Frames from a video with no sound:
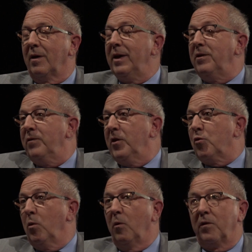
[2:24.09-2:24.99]

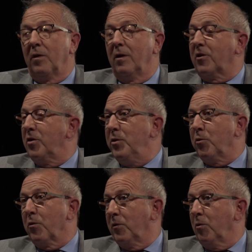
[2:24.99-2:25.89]
individuals,
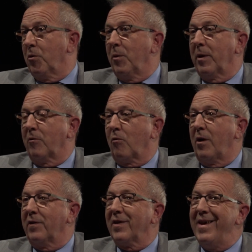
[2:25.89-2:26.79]
commuters who are going
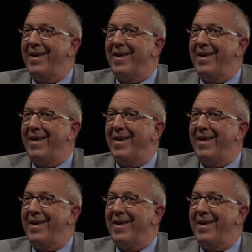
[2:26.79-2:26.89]
across,